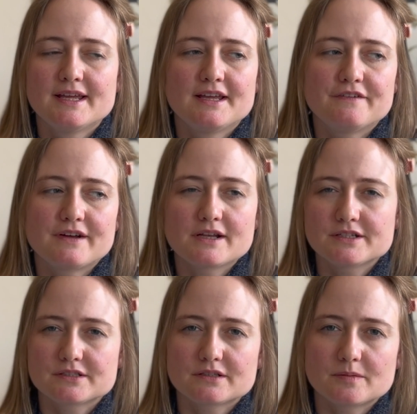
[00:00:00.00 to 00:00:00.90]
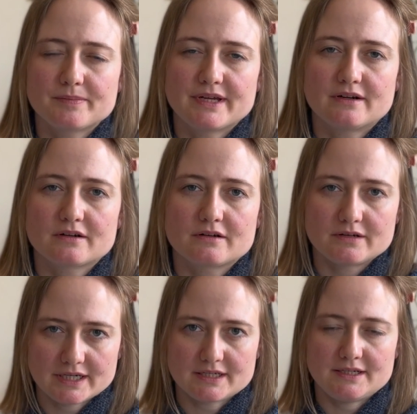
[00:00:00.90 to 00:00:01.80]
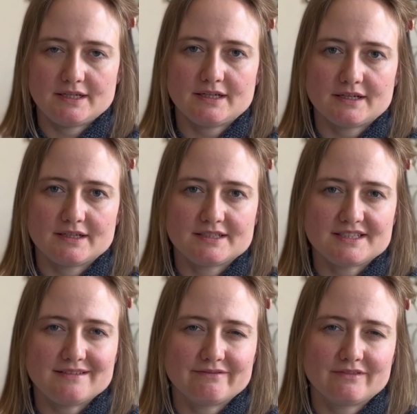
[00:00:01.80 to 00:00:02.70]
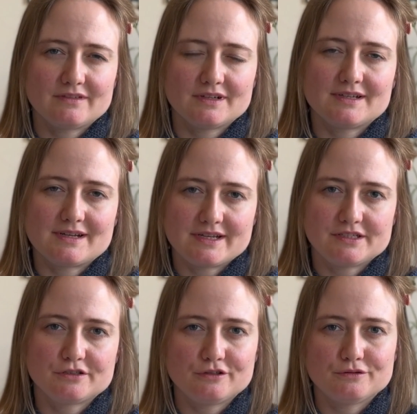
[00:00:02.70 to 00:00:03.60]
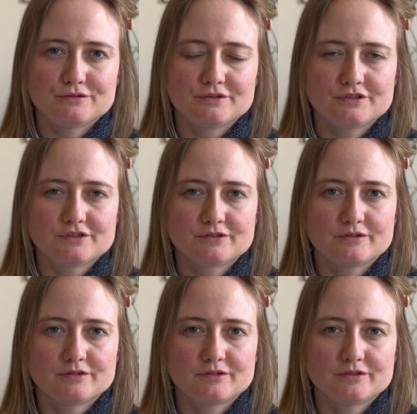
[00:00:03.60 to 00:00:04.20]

If I understood the pattern correctly, it's even nice to use